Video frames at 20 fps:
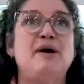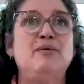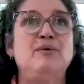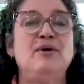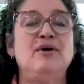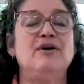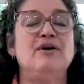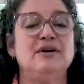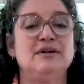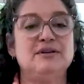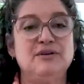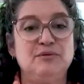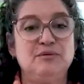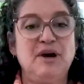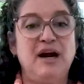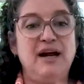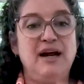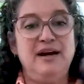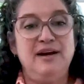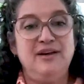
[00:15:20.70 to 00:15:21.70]
world,
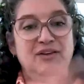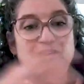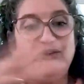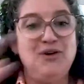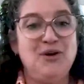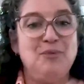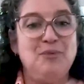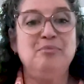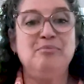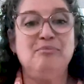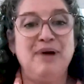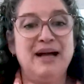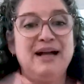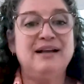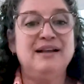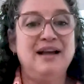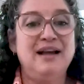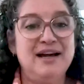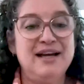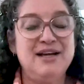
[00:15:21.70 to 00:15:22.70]
right? You know, my
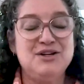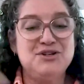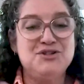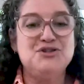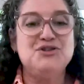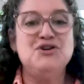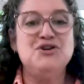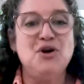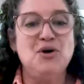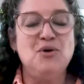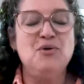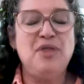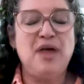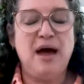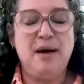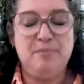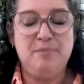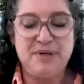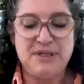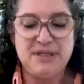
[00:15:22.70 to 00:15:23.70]
clients know
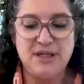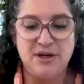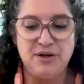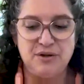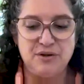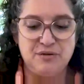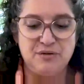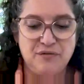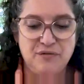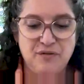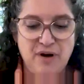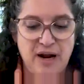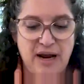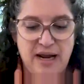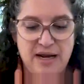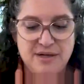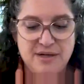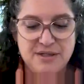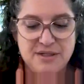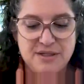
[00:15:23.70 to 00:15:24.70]
that particular
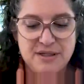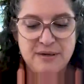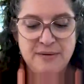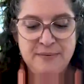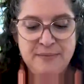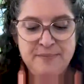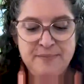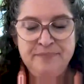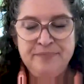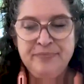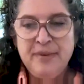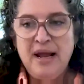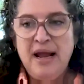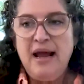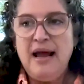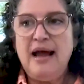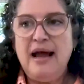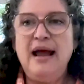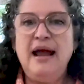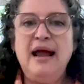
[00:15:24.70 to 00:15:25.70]
phrase.
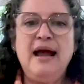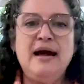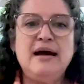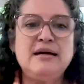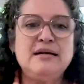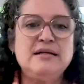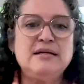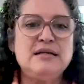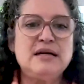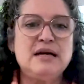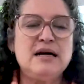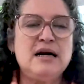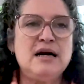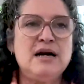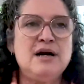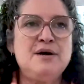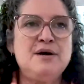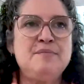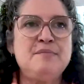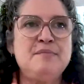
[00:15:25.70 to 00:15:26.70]
And
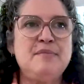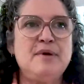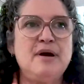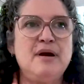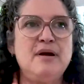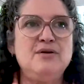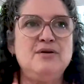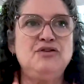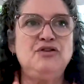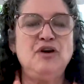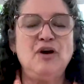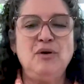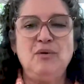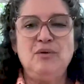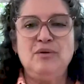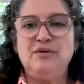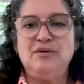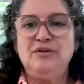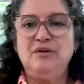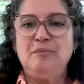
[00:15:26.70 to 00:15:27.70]

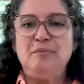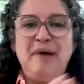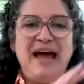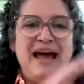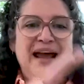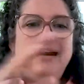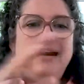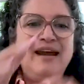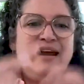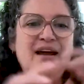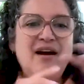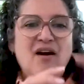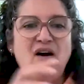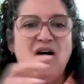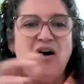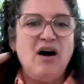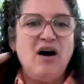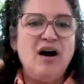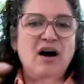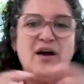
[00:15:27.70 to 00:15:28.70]
so depending
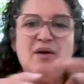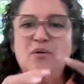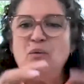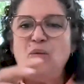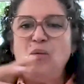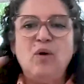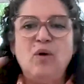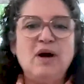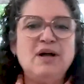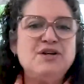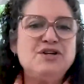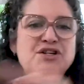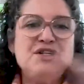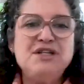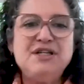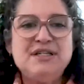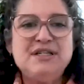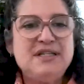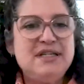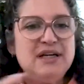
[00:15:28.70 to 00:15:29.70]
on what
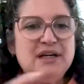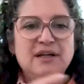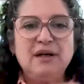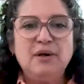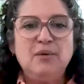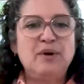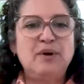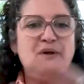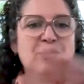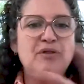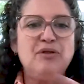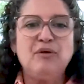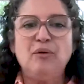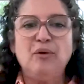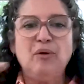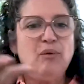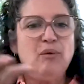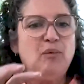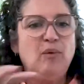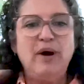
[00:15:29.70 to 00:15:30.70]
she's dealing with
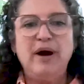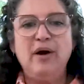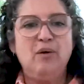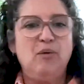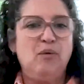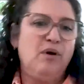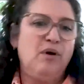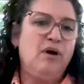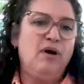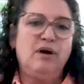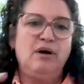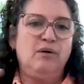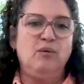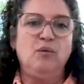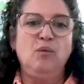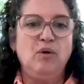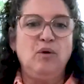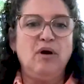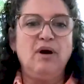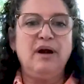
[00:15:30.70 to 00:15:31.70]
or where we're
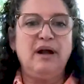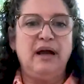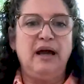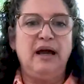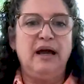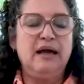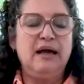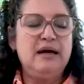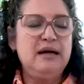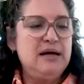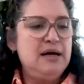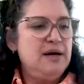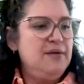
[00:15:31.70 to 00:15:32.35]
working,